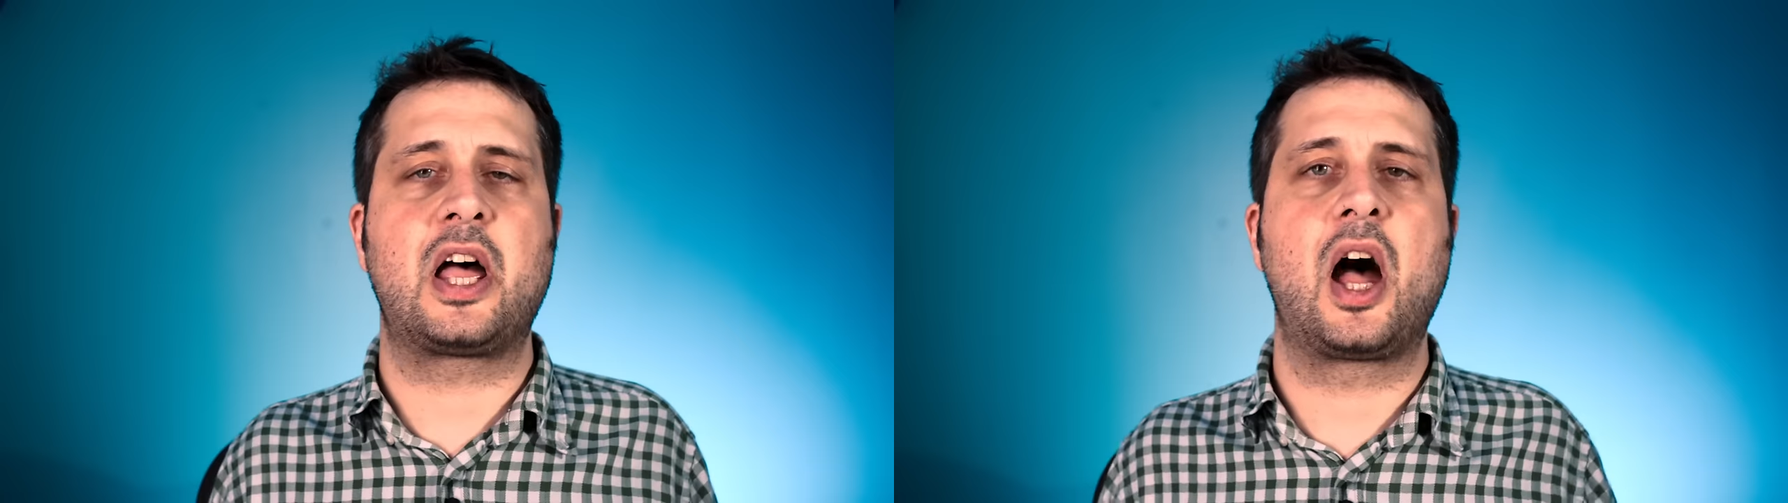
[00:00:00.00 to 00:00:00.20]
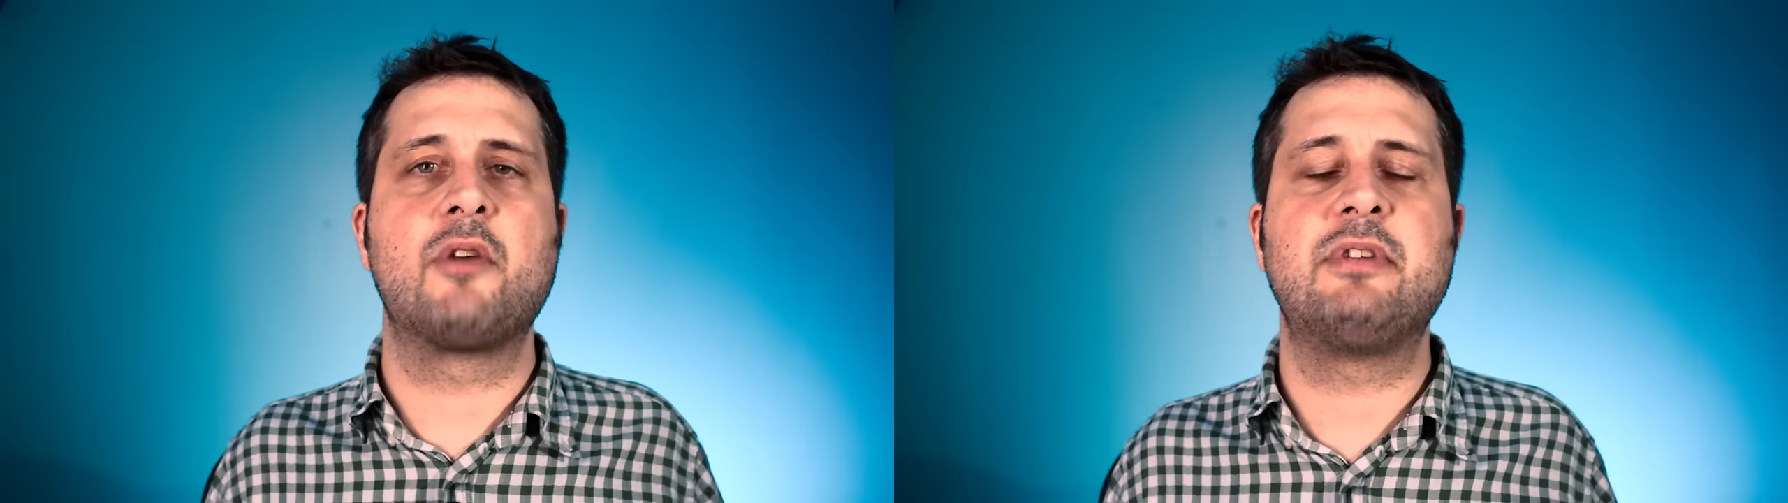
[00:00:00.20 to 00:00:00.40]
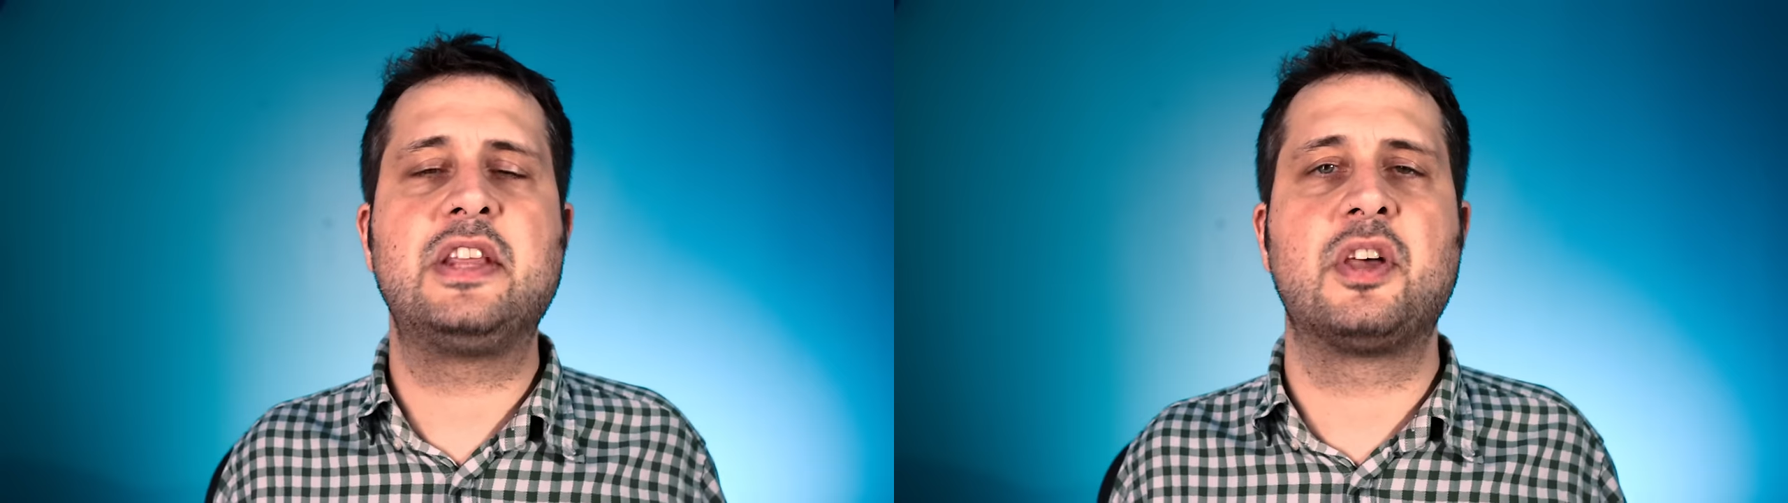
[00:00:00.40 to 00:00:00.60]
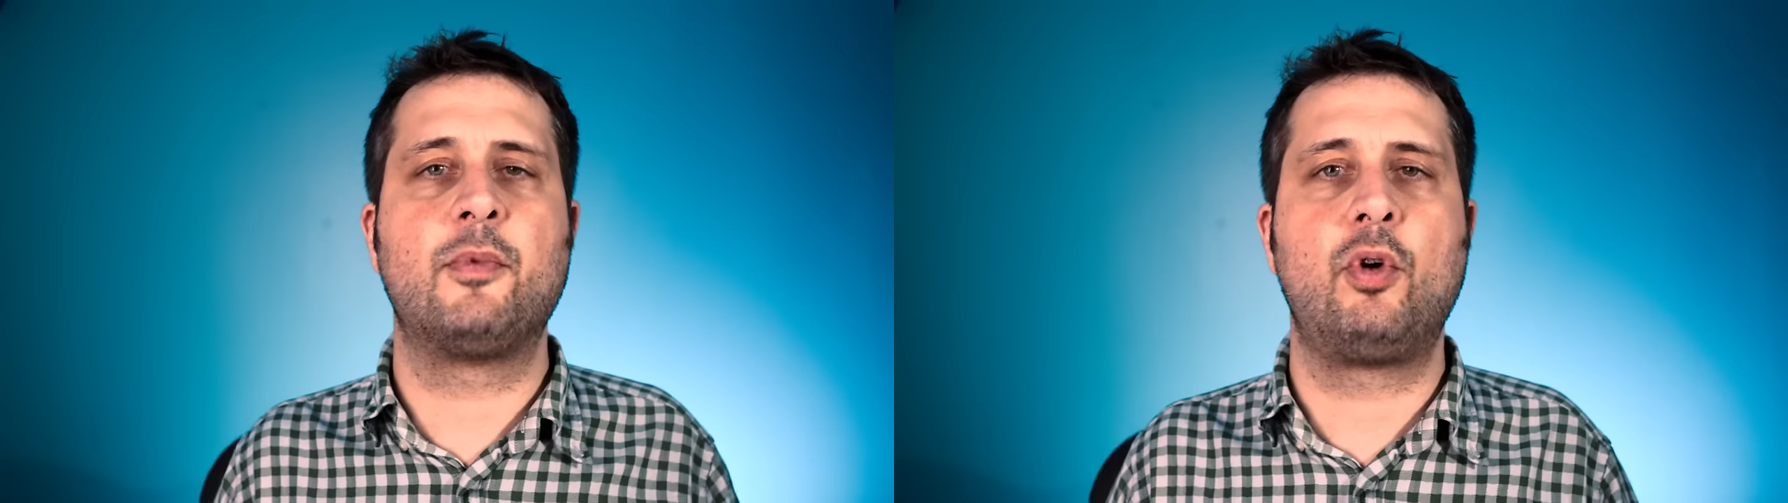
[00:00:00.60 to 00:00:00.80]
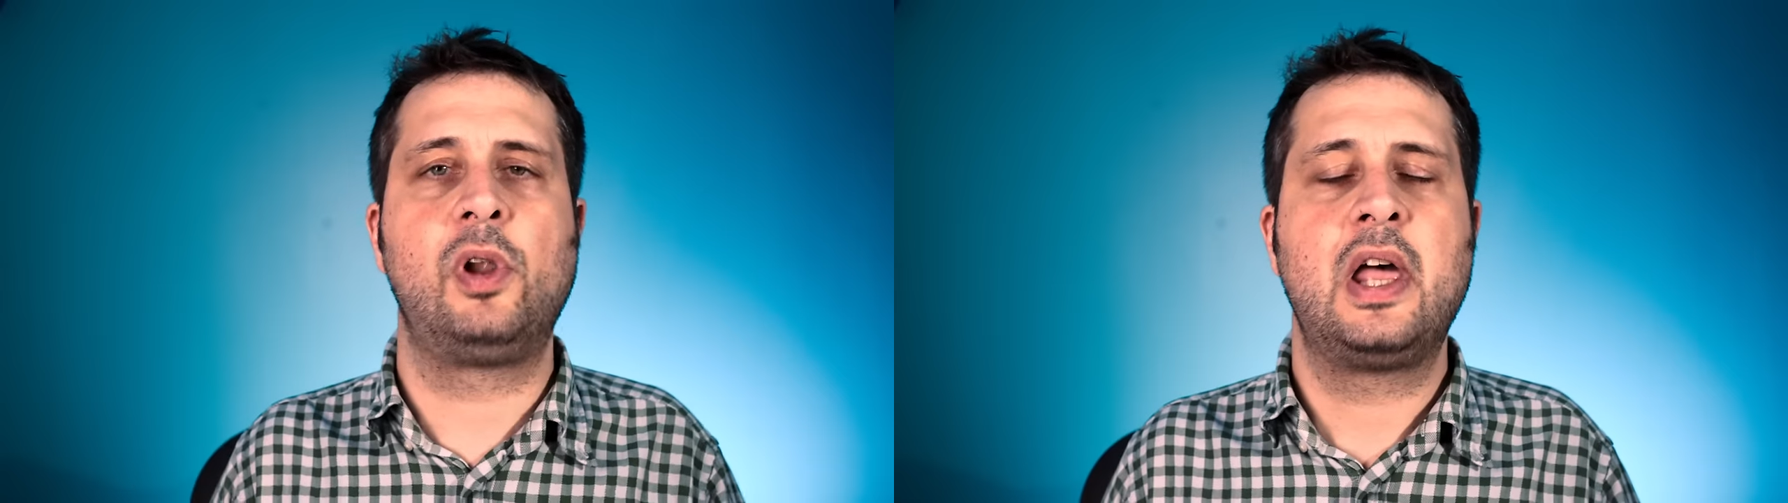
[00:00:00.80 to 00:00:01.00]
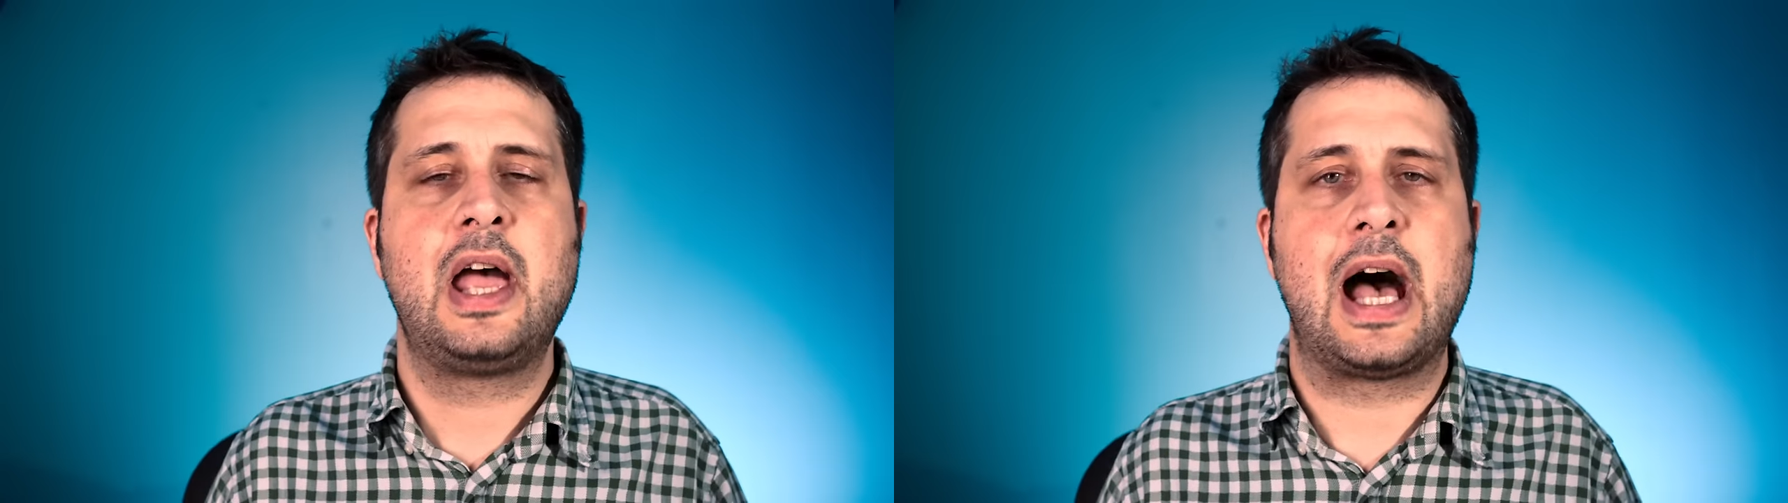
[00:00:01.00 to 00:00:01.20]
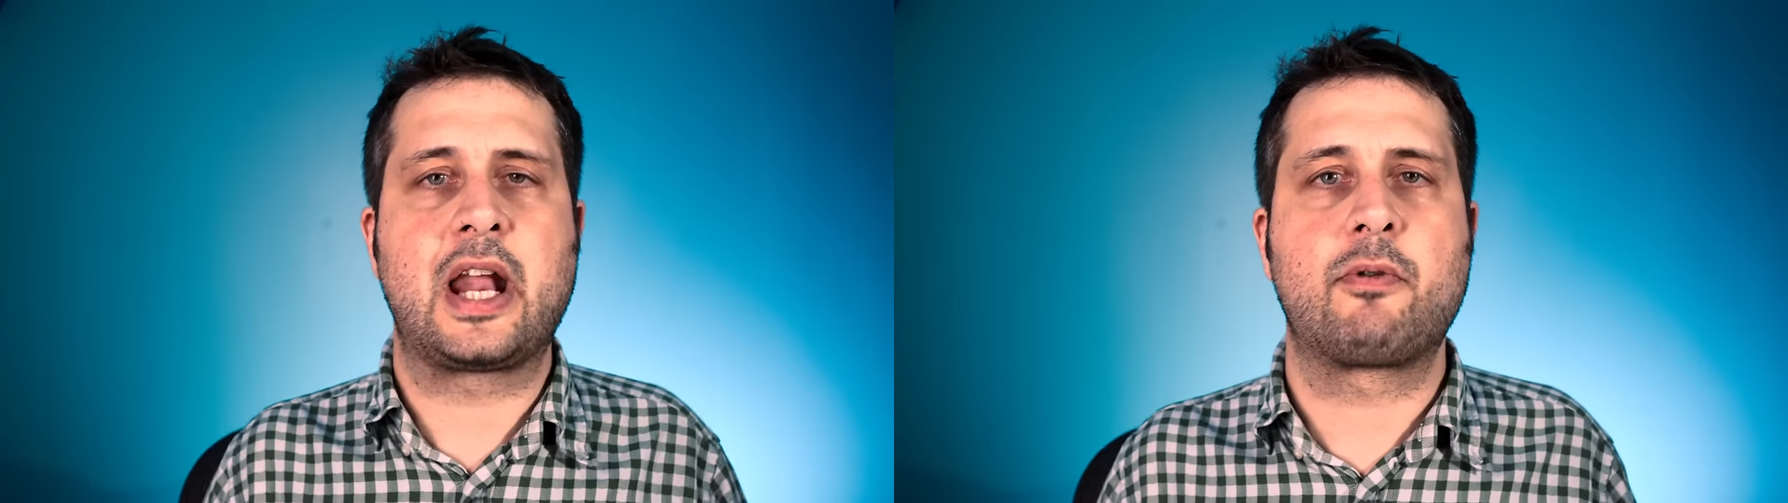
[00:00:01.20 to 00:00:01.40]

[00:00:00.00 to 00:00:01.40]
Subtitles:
I read them all and